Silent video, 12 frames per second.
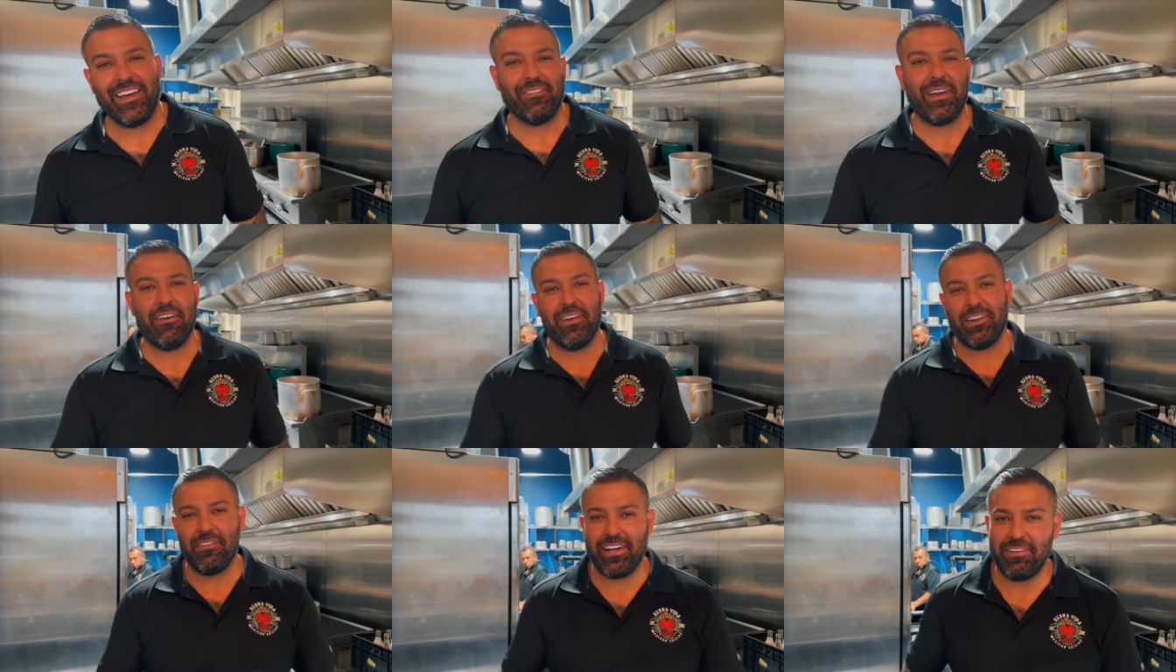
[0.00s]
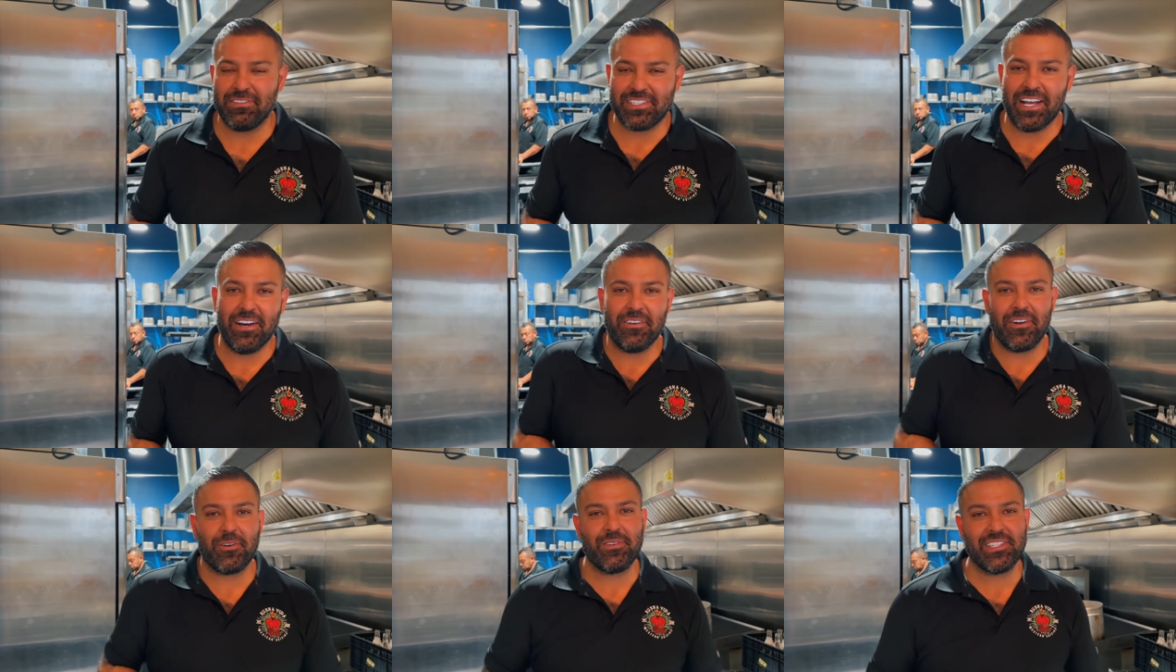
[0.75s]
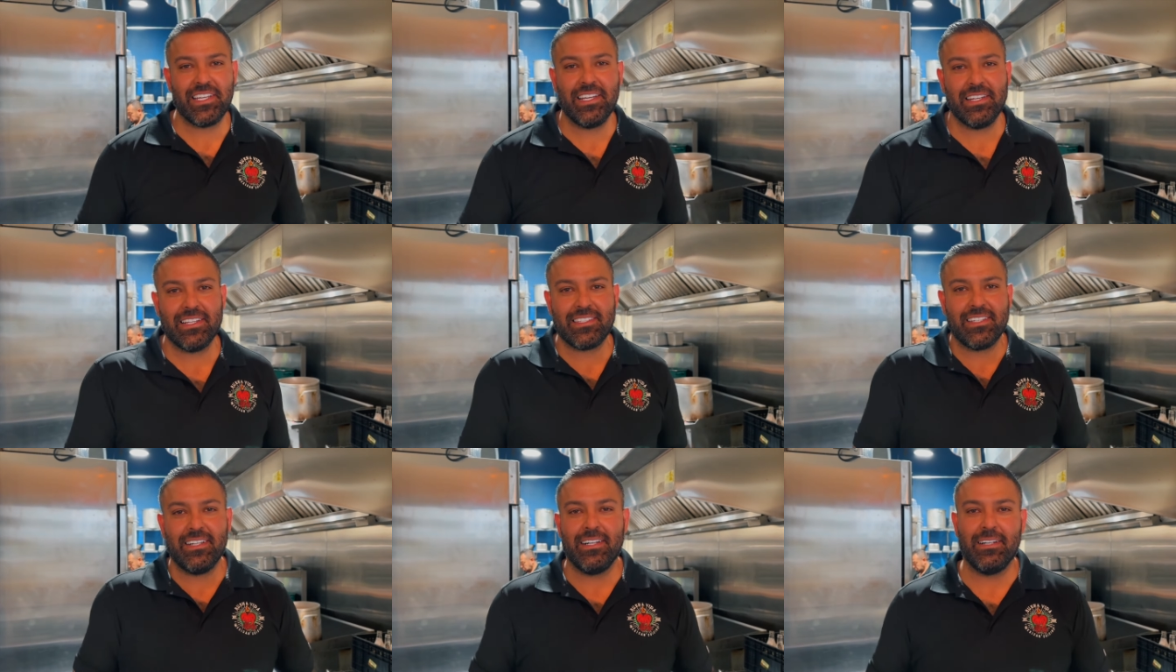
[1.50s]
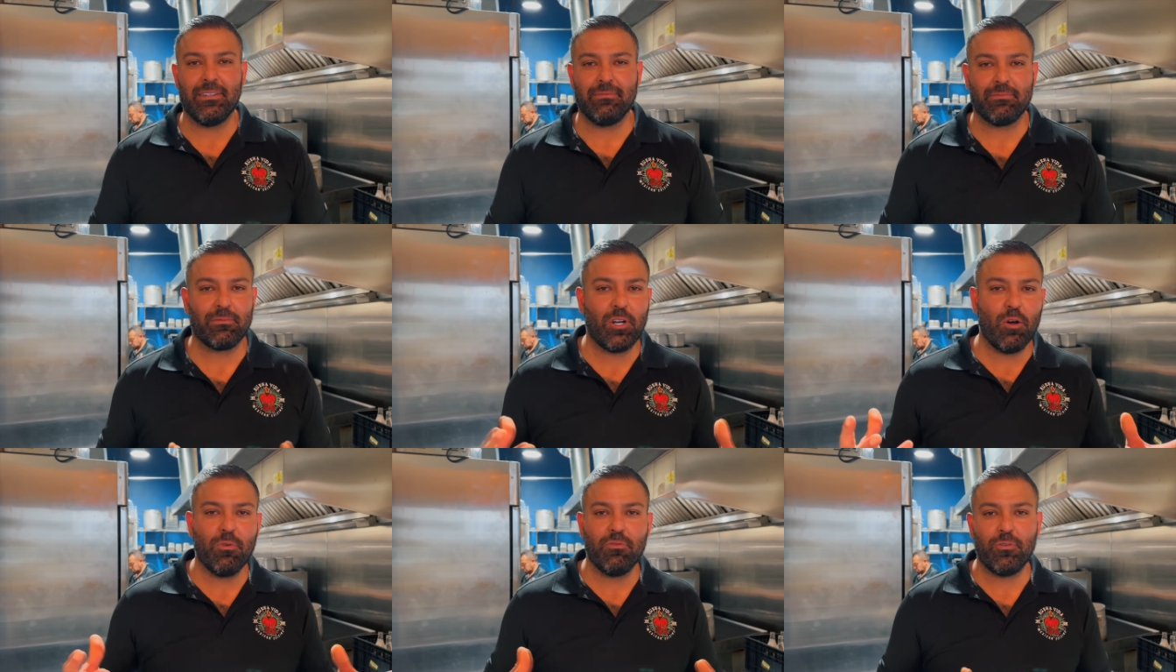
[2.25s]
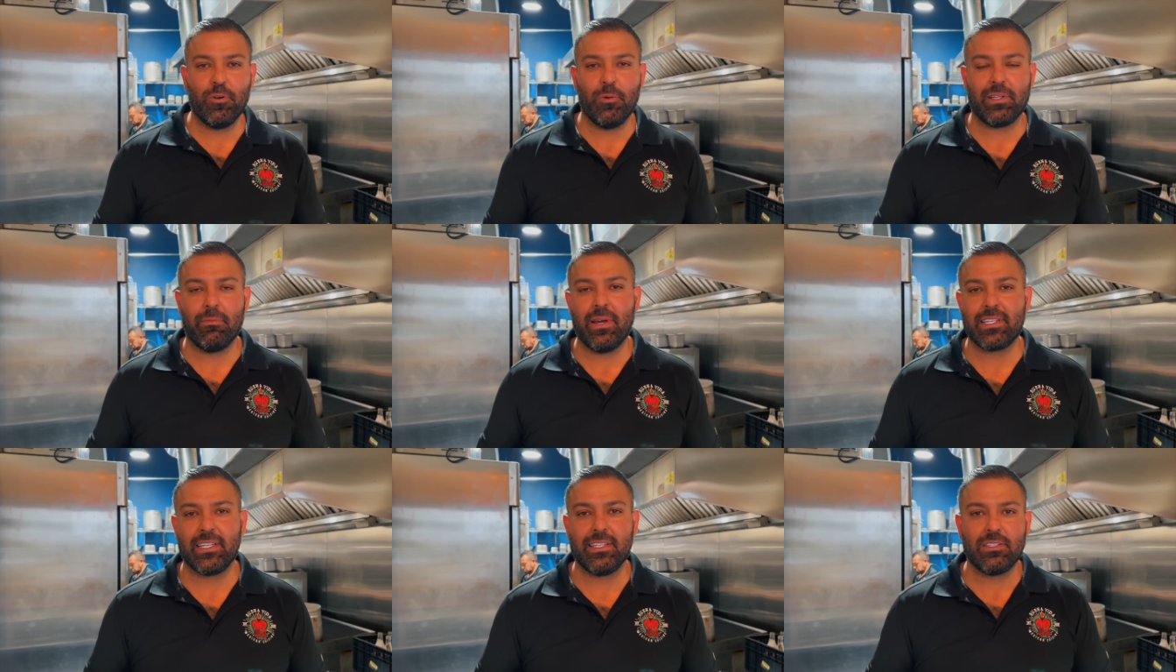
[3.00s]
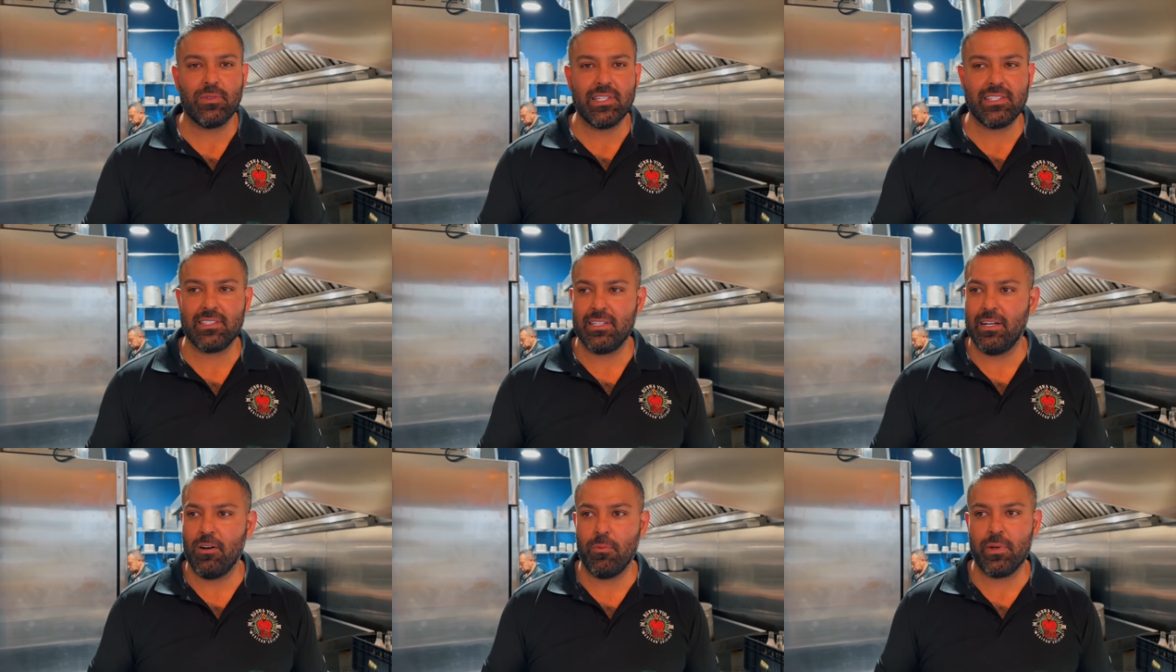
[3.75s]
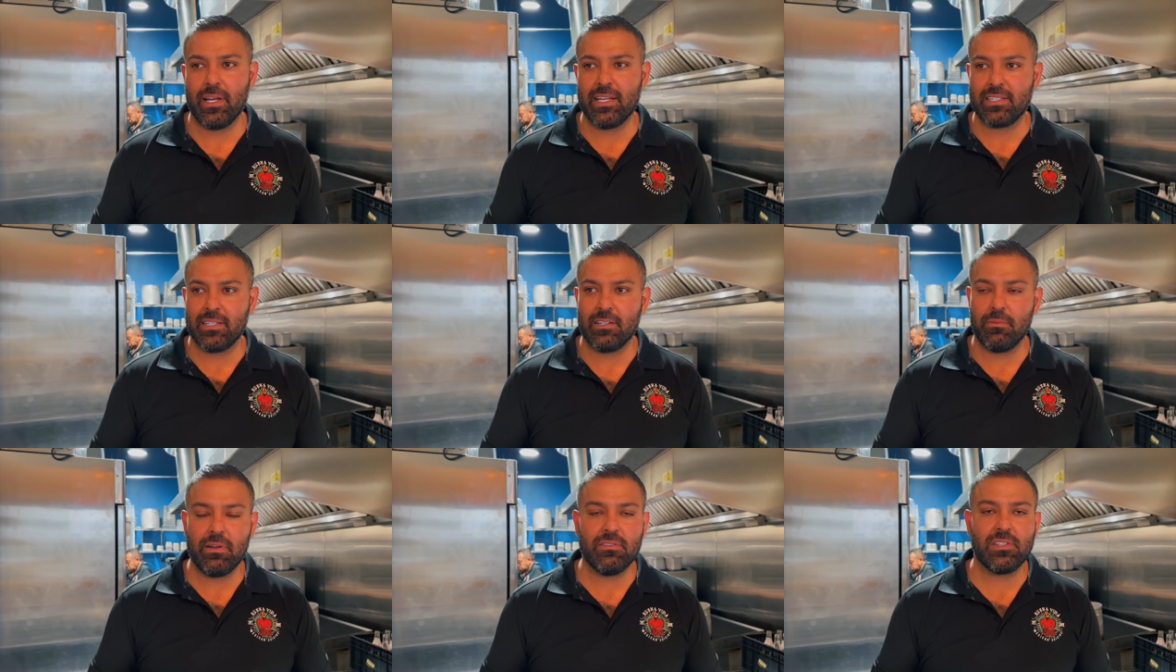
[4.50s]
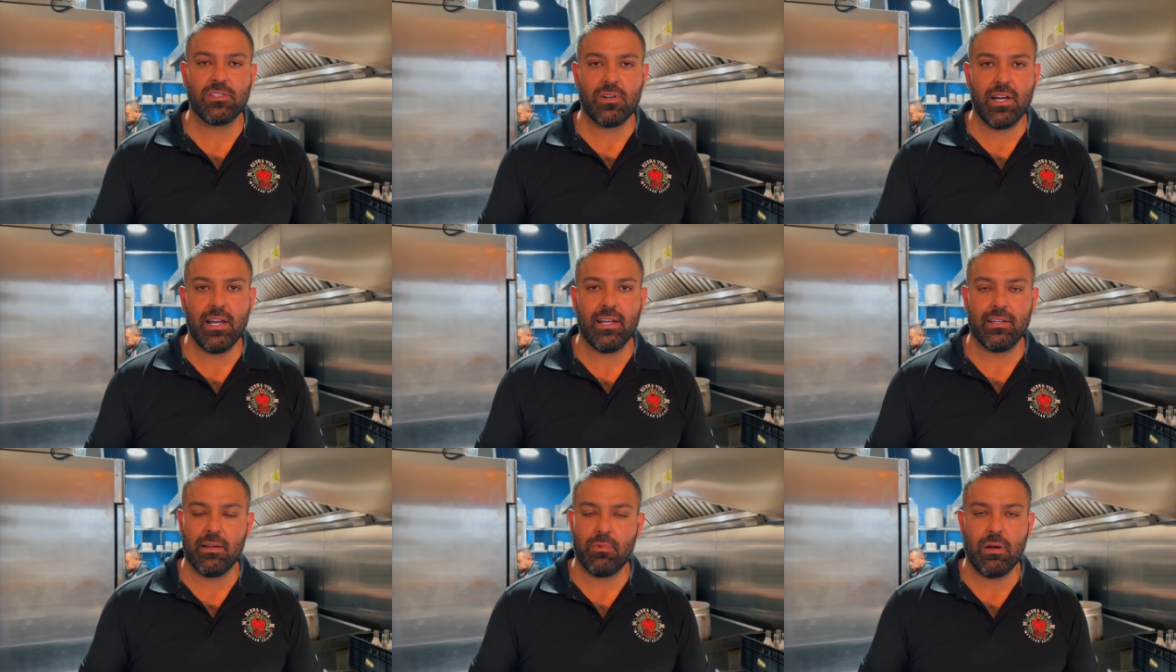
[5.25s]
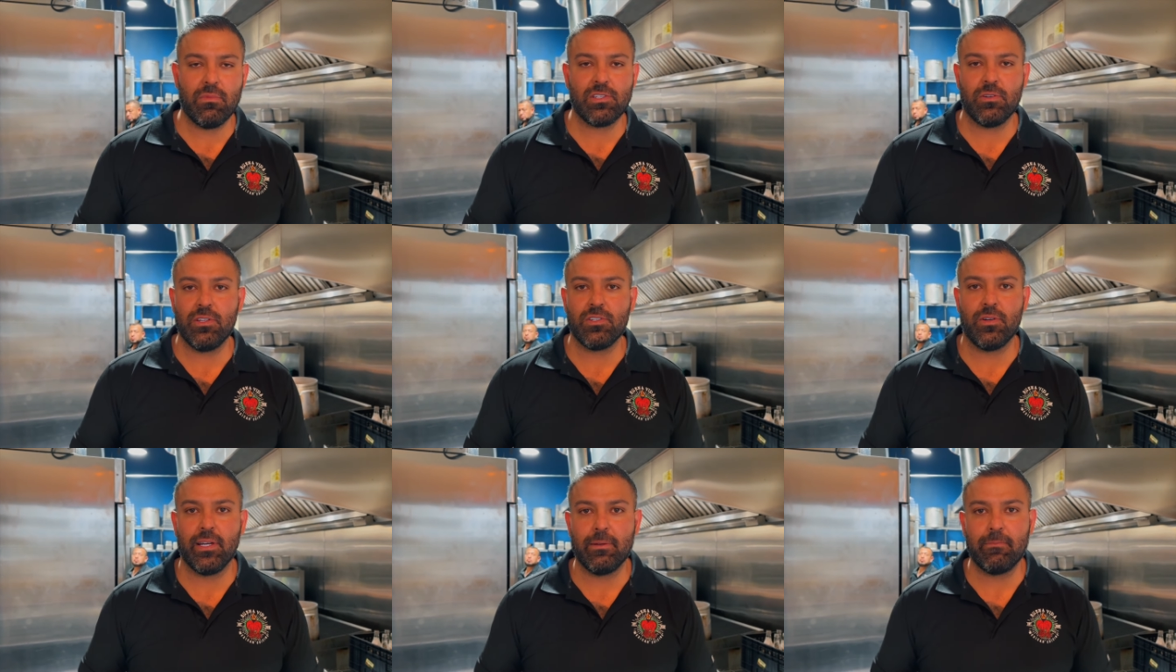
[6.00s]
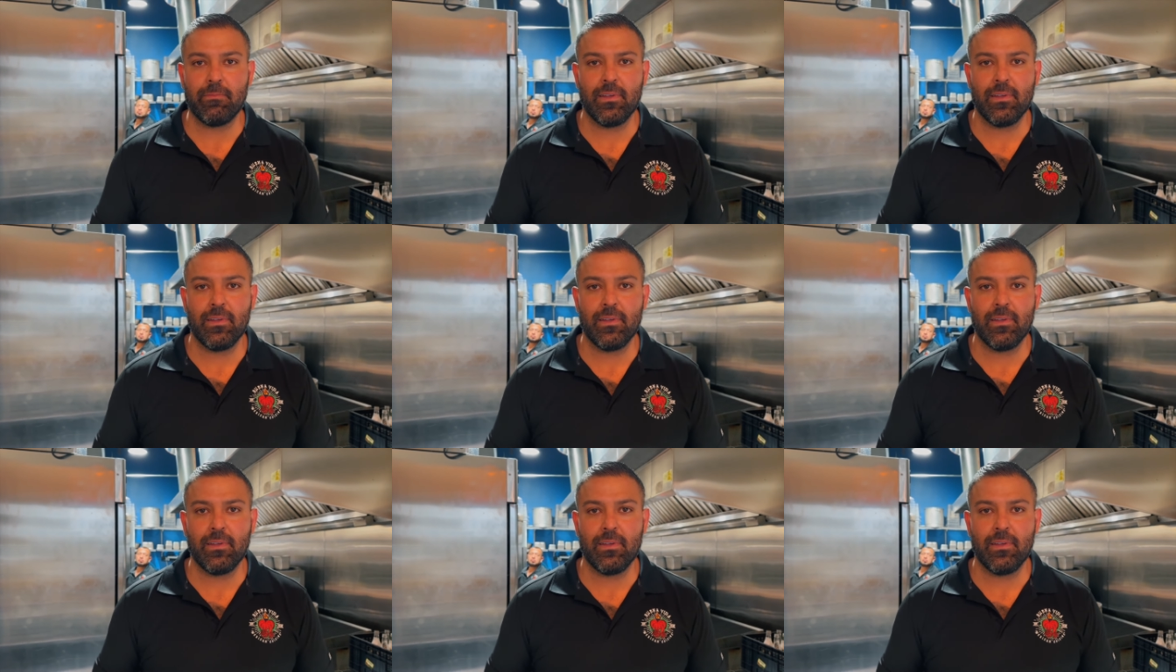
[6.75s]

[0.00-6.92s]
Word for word: We have innovative style in our cuisine. It's uh, global food with a Mexican twist. I uh, hope you guys can come give us a try. I promise you'll enjoy it.